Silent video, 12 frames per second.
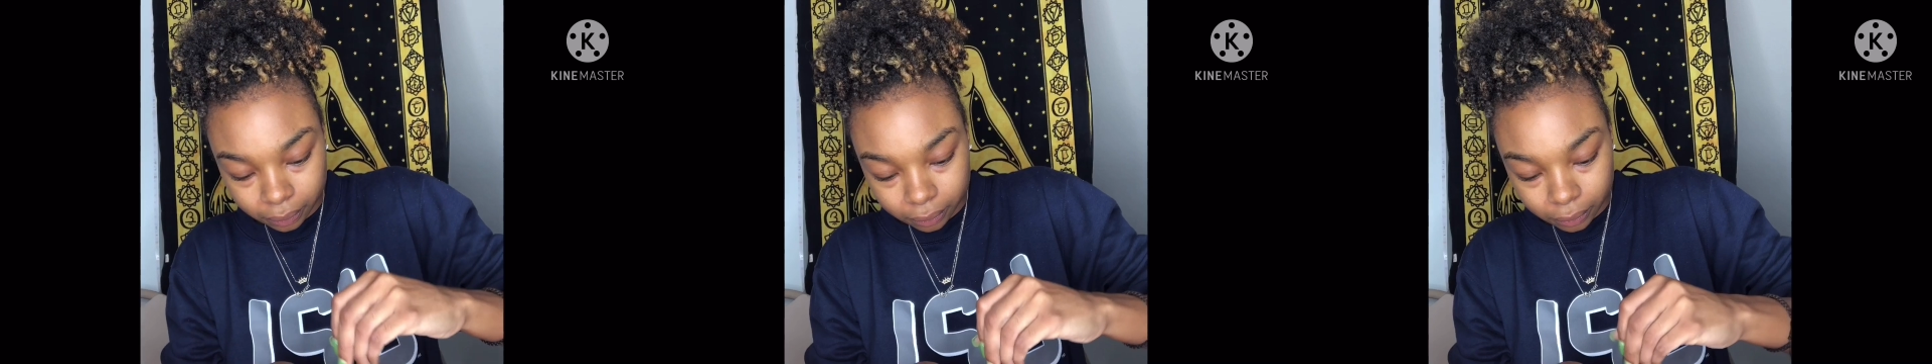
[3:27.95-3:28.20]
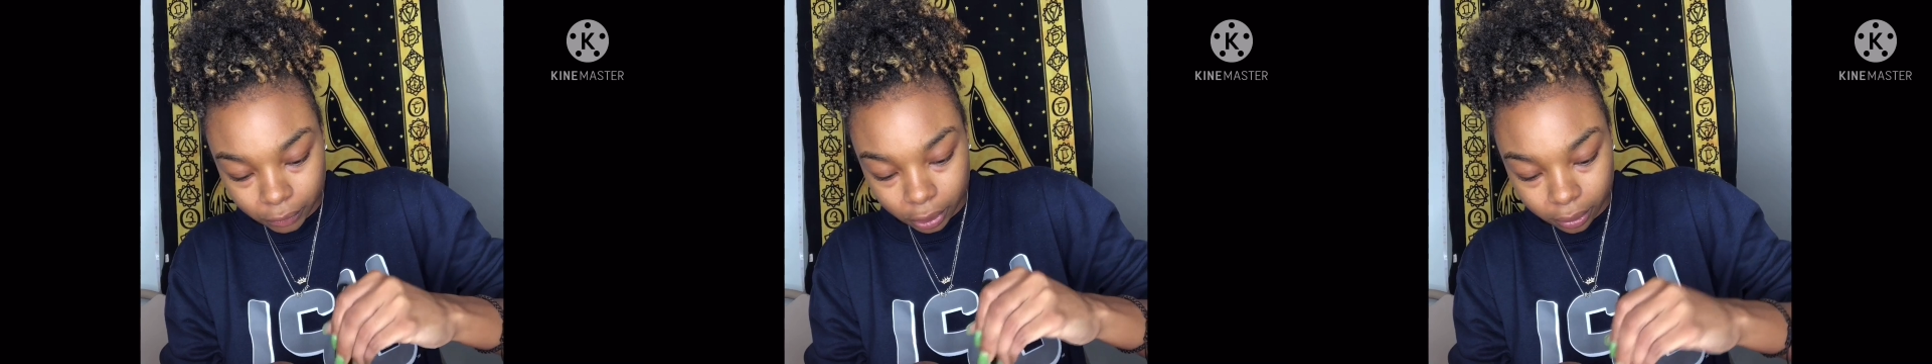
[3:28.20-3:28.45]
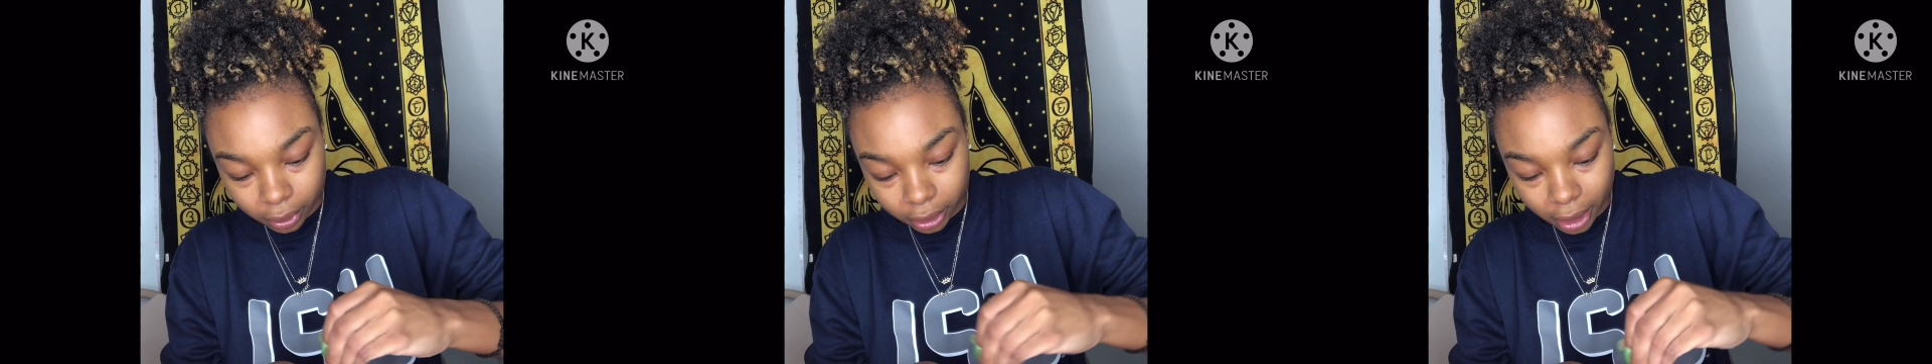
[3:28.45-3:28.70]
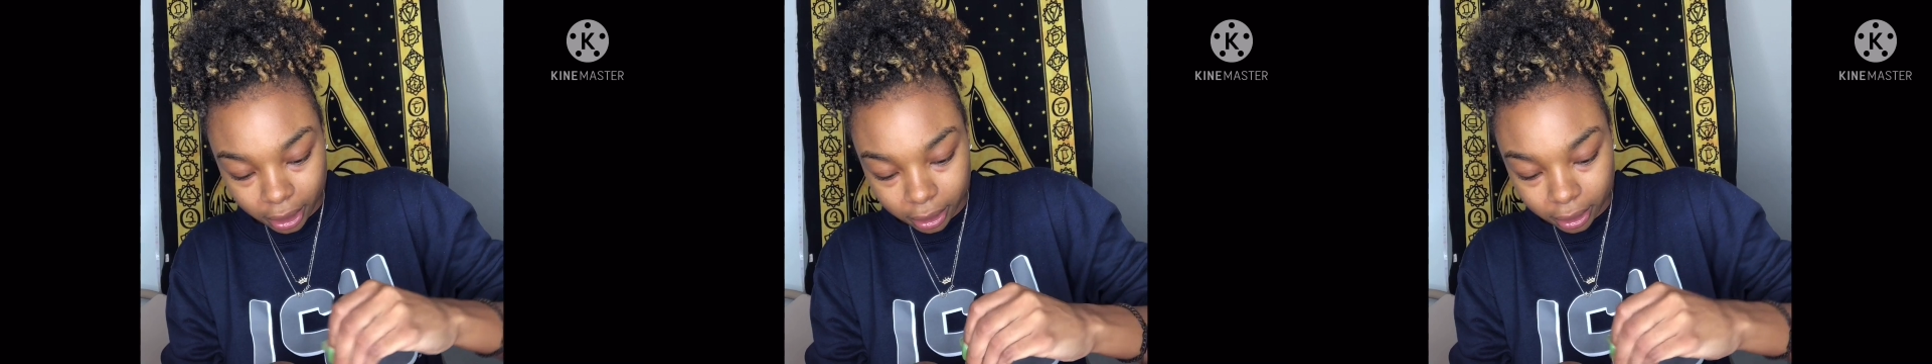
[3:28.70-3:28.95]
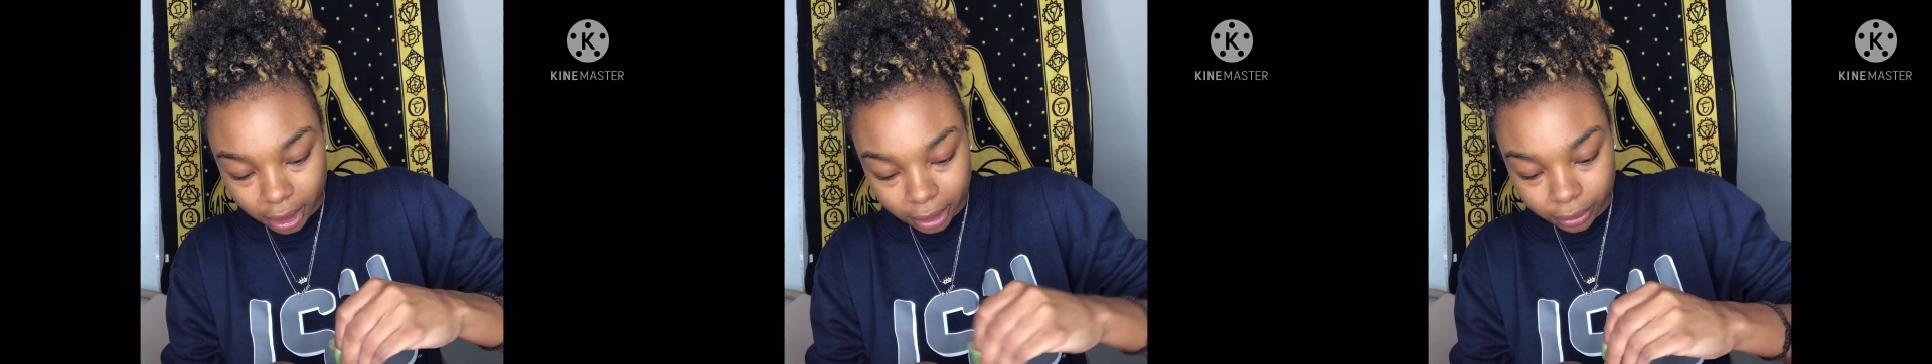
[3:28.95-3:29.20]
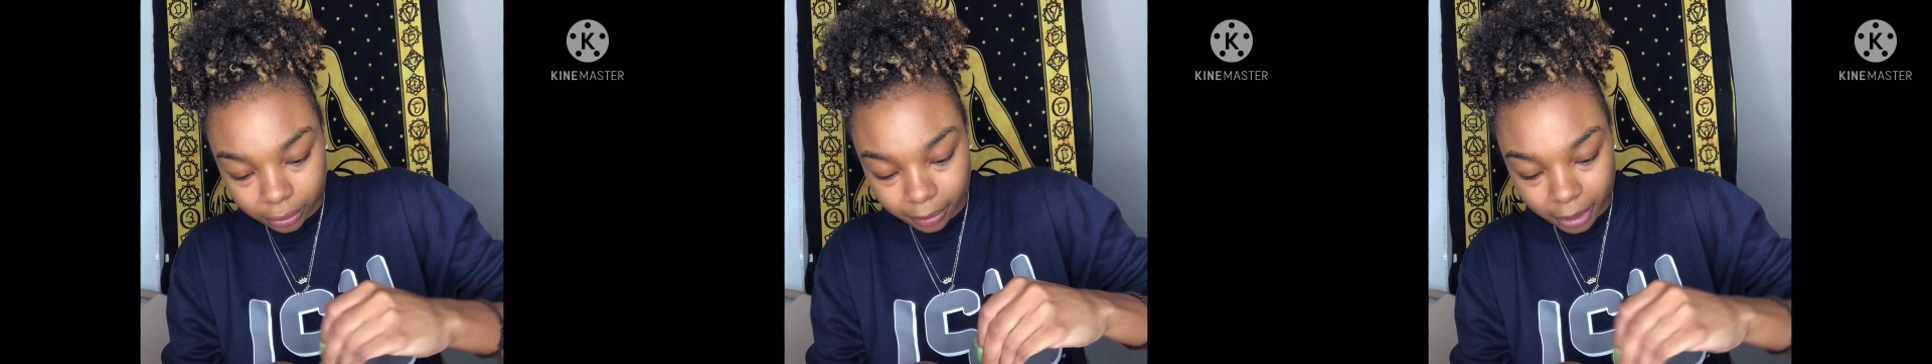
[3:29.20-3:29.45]
You want it like a natural
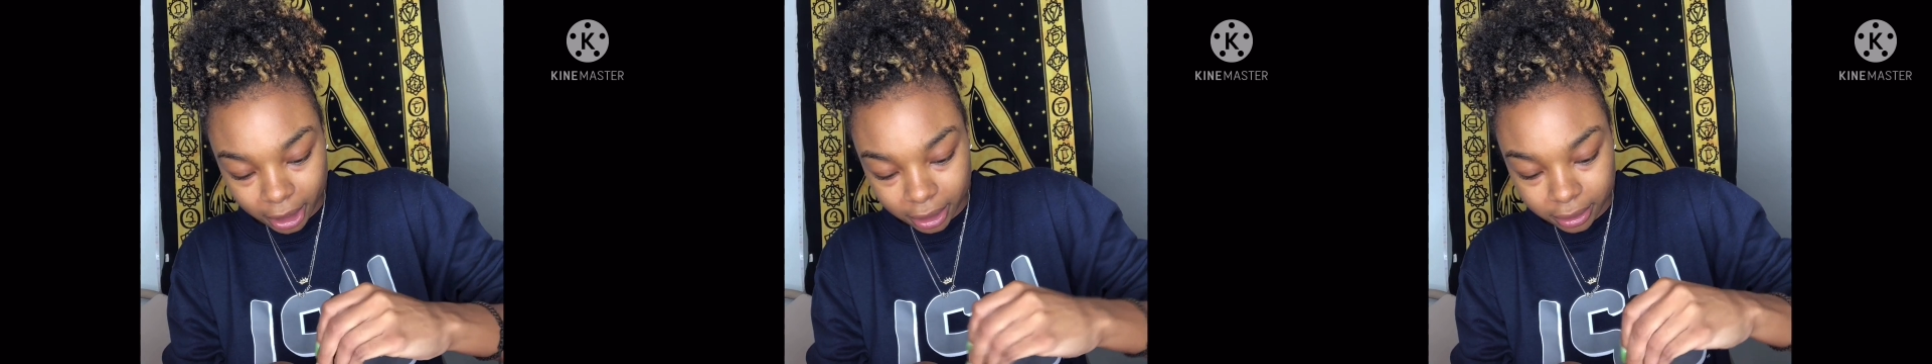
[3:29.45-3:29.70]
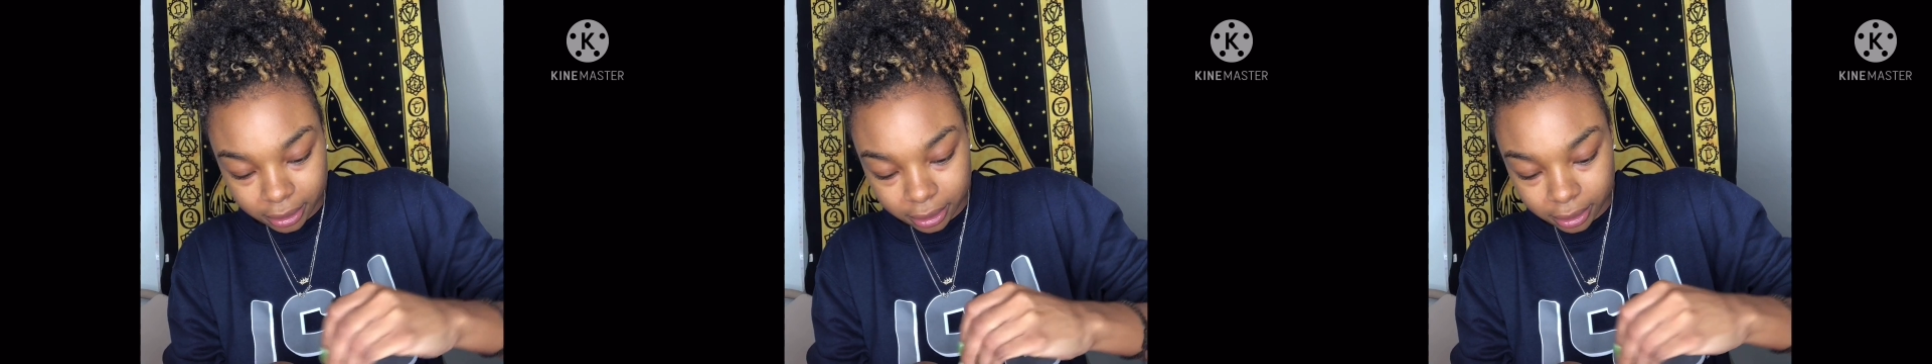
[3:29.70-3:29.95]
paste.